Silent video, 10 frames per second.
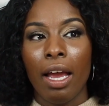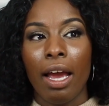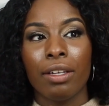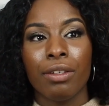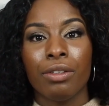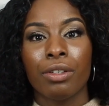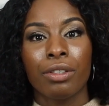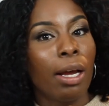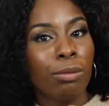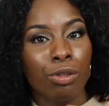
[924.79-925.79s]
And there are
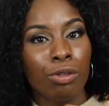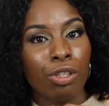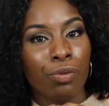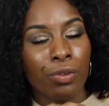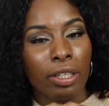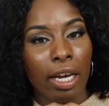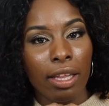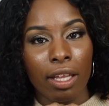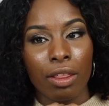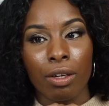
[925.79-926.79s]
times when you just
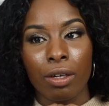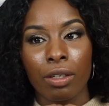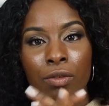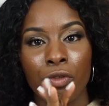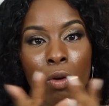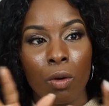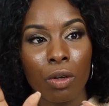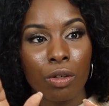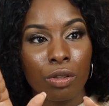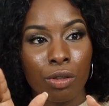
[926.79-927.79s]
forget that they're
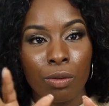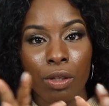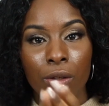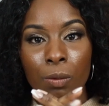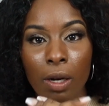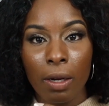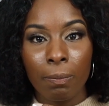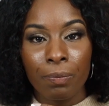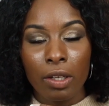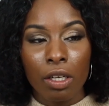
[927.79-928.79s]
4, they're 2, and they're
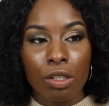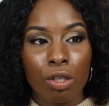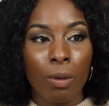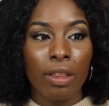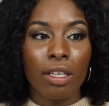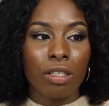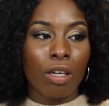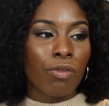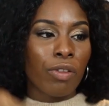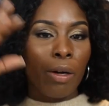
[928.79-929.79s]
1. So when they
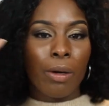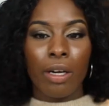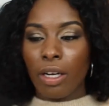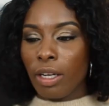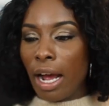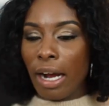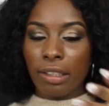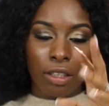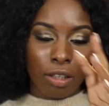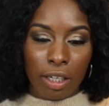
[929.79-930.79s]
start flaring and
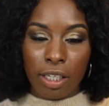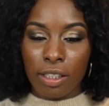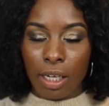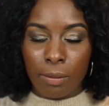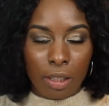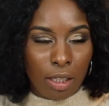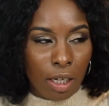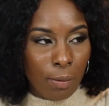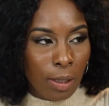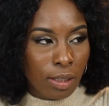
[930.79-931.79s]
acting crazy, I'm just
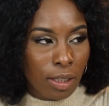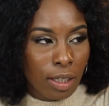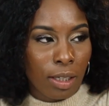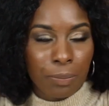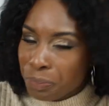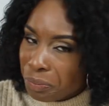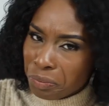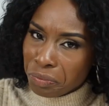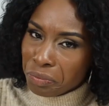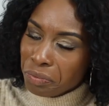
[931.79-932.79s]
like, wait a second,
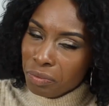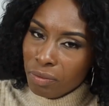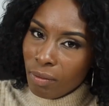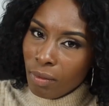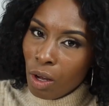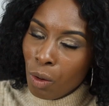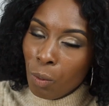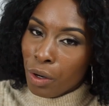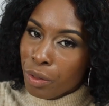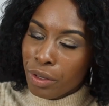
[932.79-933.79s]

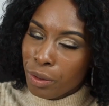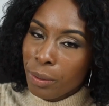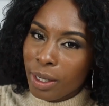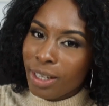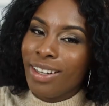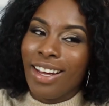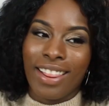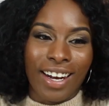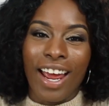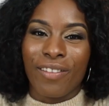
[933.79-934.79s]
what are they doing?
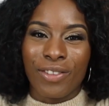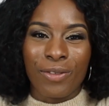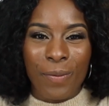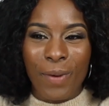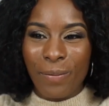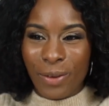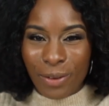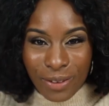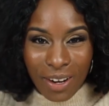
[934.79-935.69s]
And then I have to remember they're